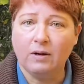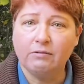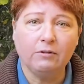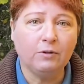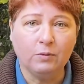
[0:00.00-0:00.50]

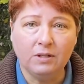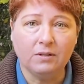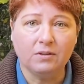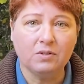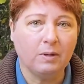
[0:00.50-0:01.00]
every few
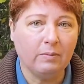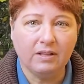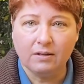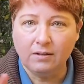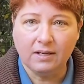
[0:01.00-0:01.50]
years maybe
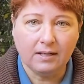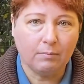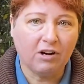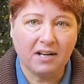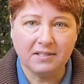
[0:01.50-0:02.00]
they're looking at
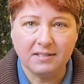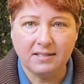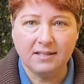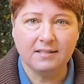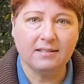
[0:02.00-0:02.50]

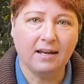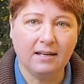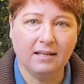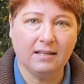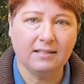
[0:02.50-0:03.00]
processes and
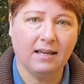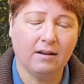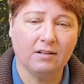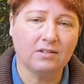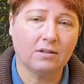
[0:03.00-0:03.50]
tightening it down,
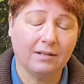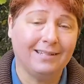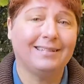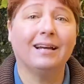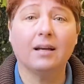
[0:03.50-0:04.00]
and certainly
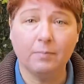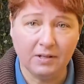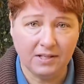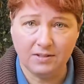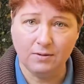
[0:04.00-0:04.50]
tech
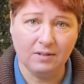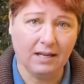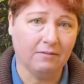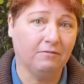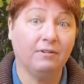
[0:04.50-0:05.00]
companies do
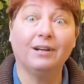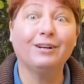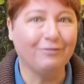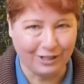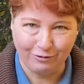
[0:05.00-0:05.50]
that very,
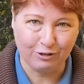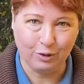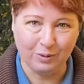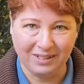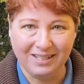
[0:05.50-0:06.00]
very
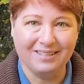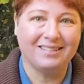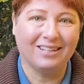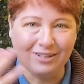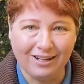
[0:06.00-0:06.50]
frequently because
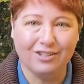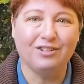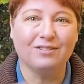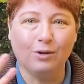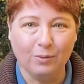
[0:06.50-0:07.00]
technology
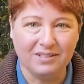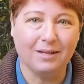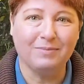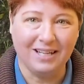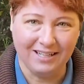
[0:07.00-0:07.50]
is always
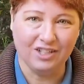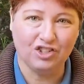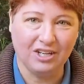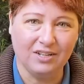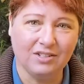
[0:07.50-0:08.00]
updating and
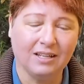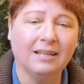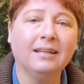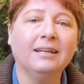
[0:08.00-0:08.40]
changing.